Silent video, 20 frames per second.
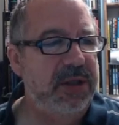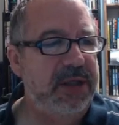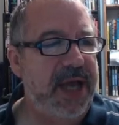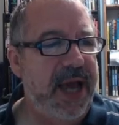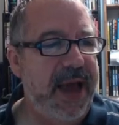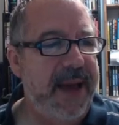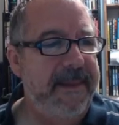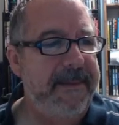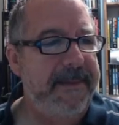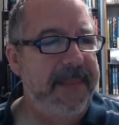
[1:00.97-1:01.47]

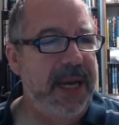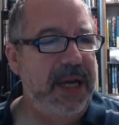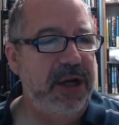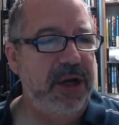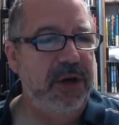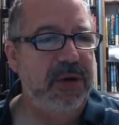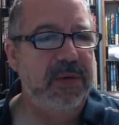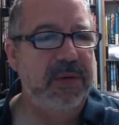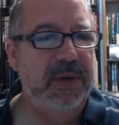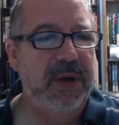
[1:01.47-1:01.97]
Tab
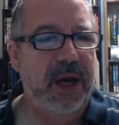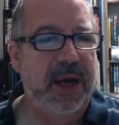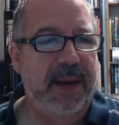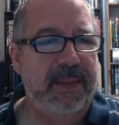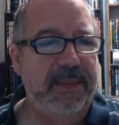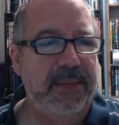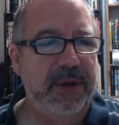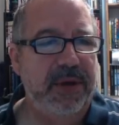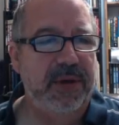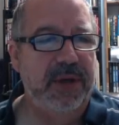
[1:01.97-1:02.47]
menu,
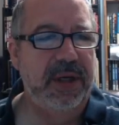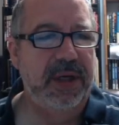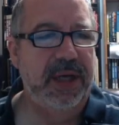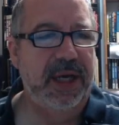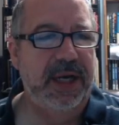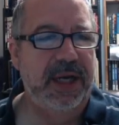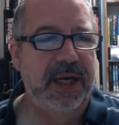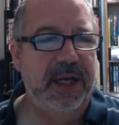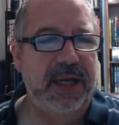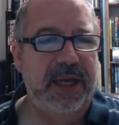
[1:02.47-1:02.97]
um, you can
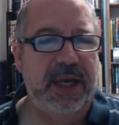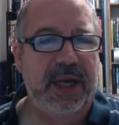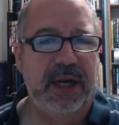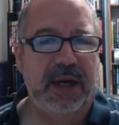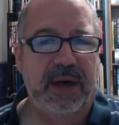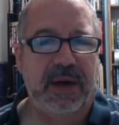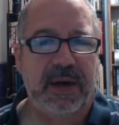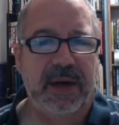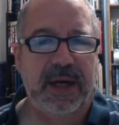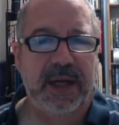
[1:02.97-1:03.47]
get it
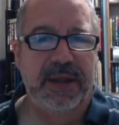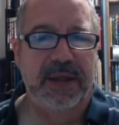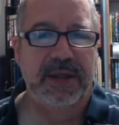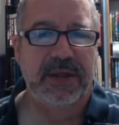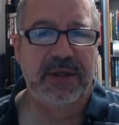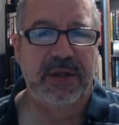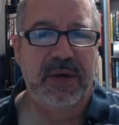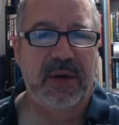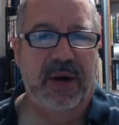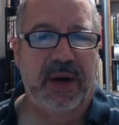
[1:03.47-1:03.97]
here at
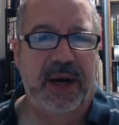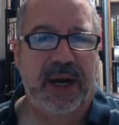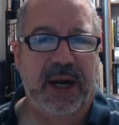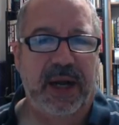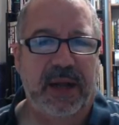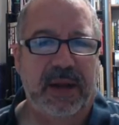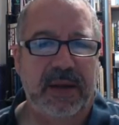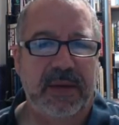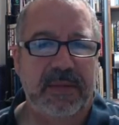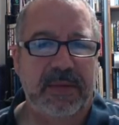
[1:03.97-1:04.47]
this
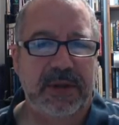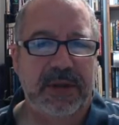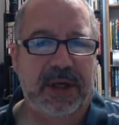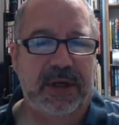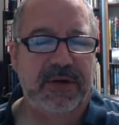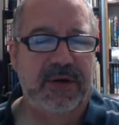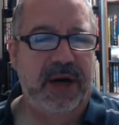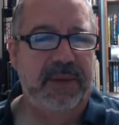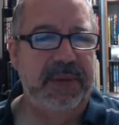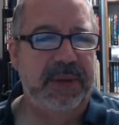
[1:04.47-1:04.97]
URL, which
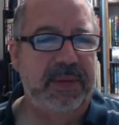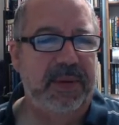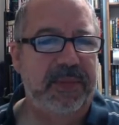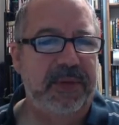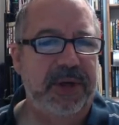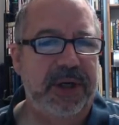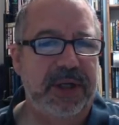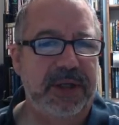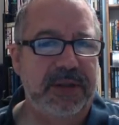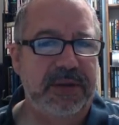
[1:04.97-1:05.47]
I'll try to remember
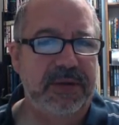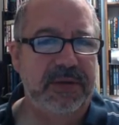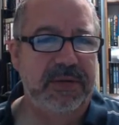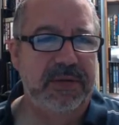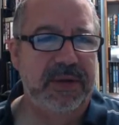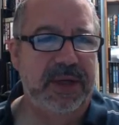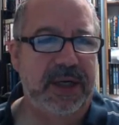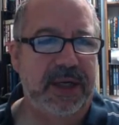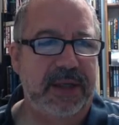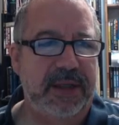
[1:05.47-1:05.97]
put
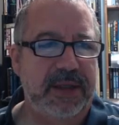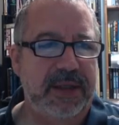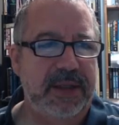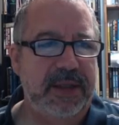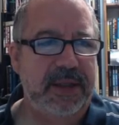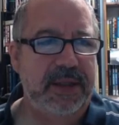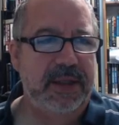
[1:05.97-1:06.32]
into uh,